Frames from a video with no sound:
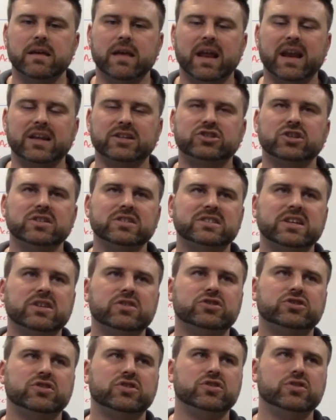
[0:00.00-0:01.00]
and I shouldn't say
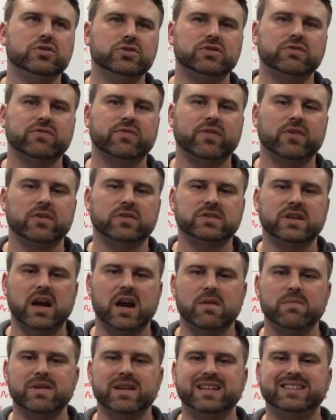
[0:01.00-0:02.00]
you should use it for
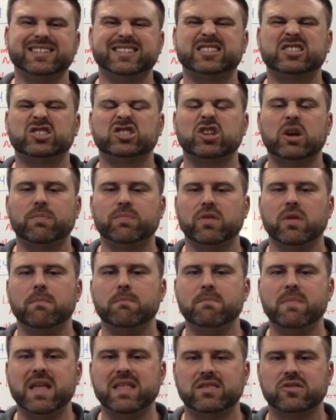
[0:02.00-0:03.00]
retirement, it's a
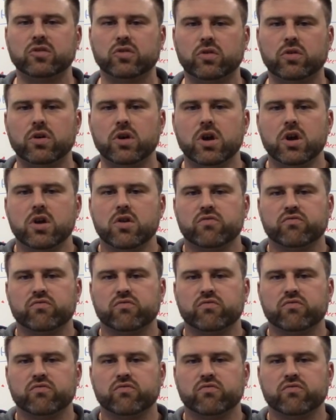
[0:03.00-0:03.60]
supplemental